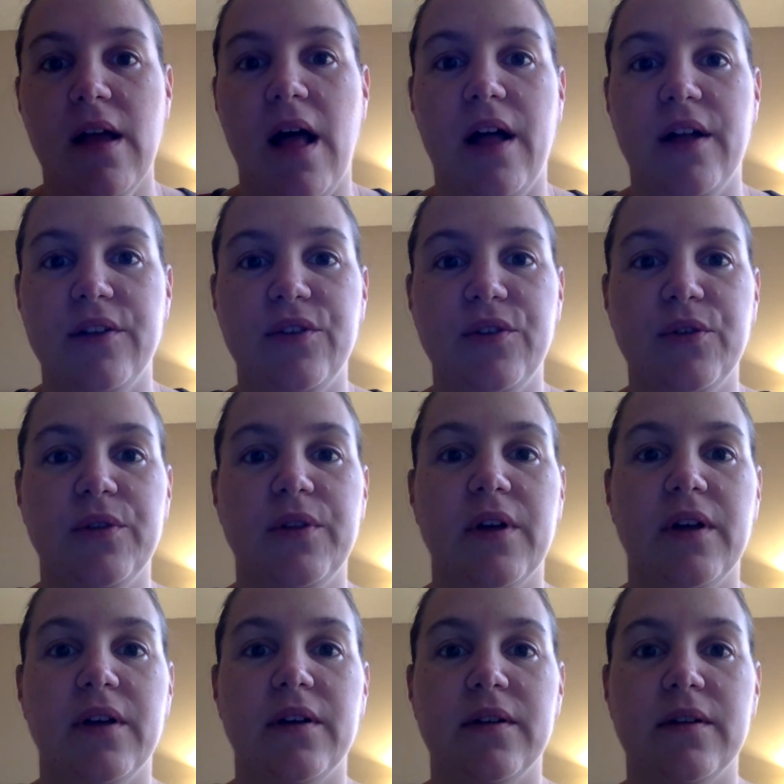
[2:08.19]
I'll do
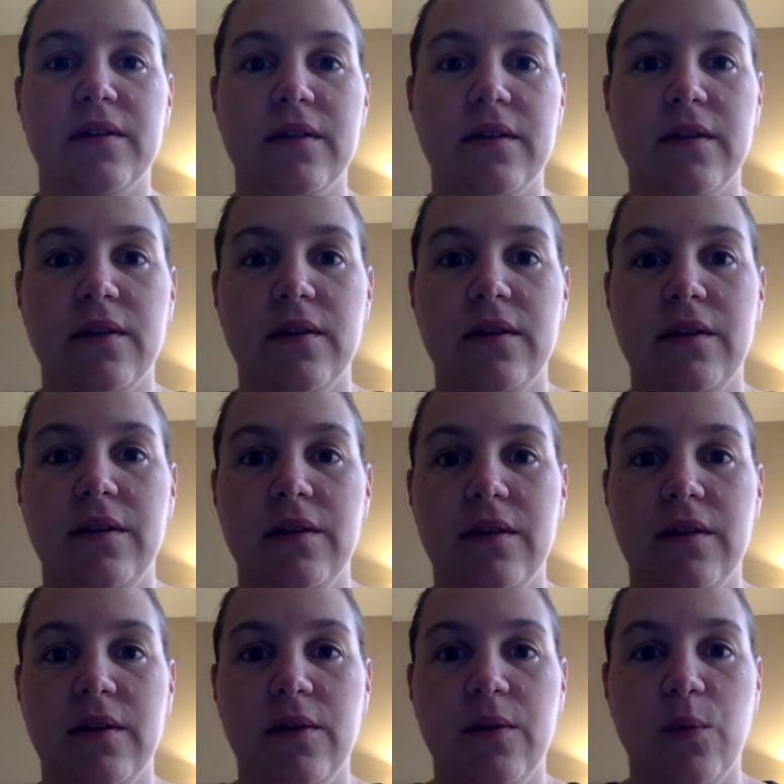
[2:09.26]
the
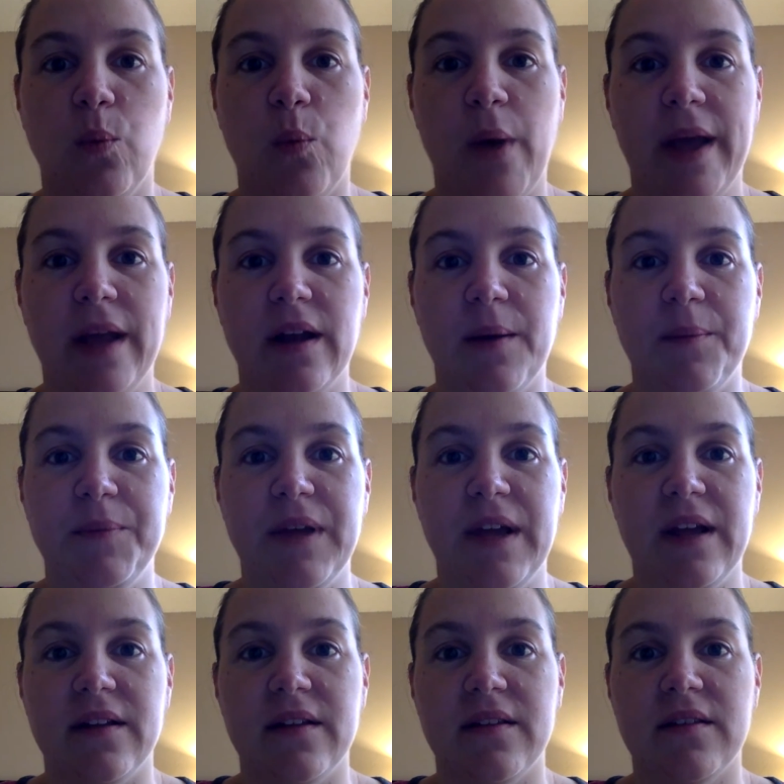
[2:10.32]
weight
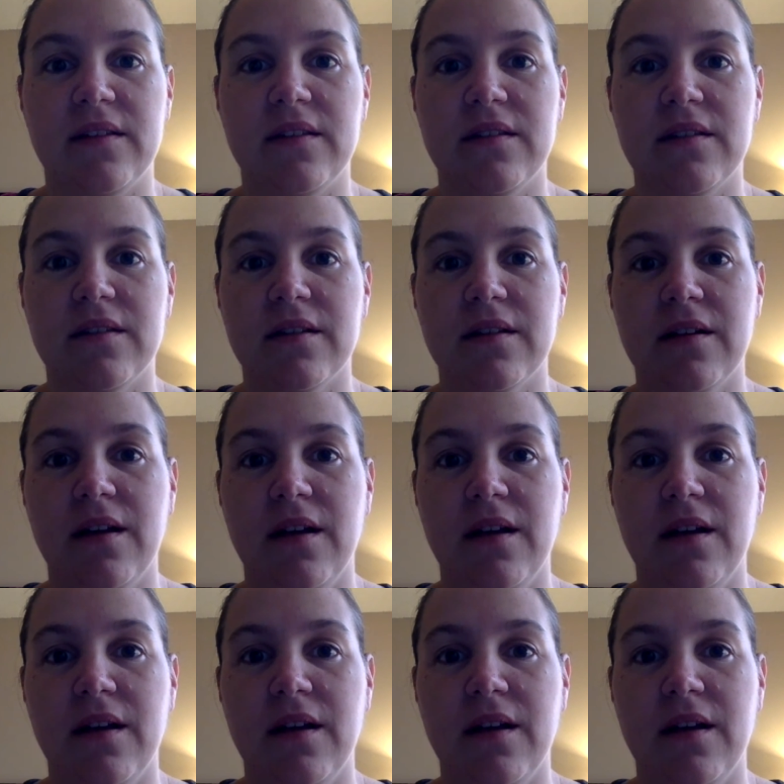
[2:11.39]
updates.